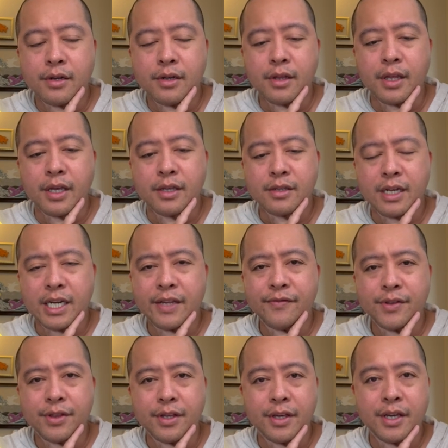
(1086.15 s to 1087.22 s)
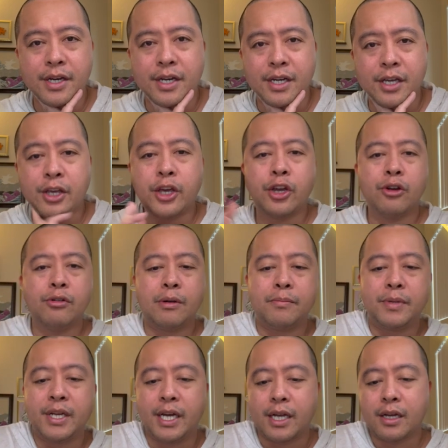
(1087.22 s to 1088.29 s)
Like, not even the Kyurem
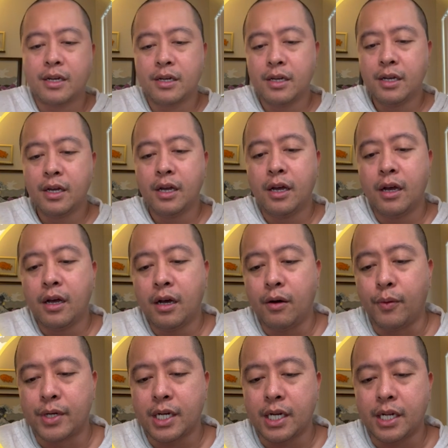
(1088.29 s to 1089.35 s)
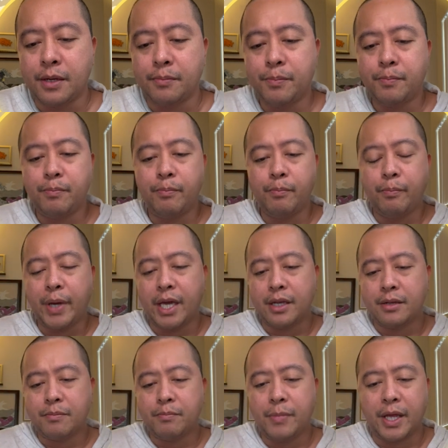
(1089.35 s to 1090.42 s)
deck won any
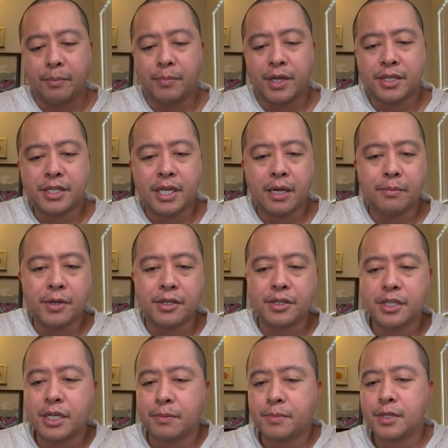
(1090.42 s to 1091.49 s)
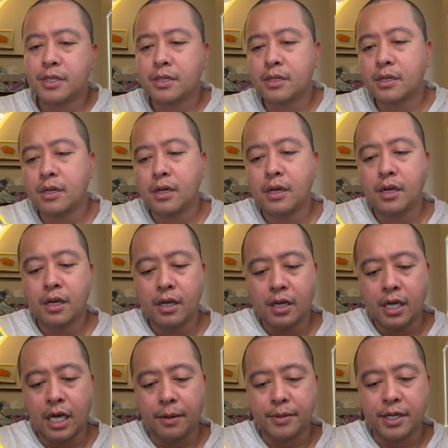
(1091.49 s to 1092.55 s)
main, like, big championships.
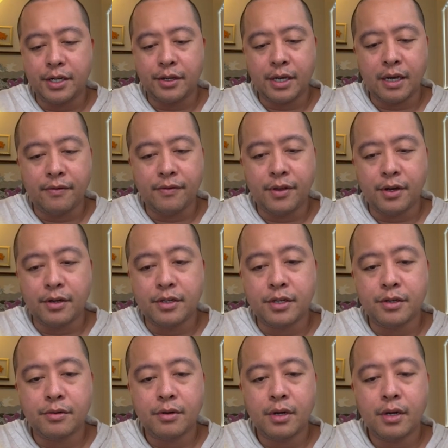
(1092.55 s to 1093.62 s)
How many do you have there? 2?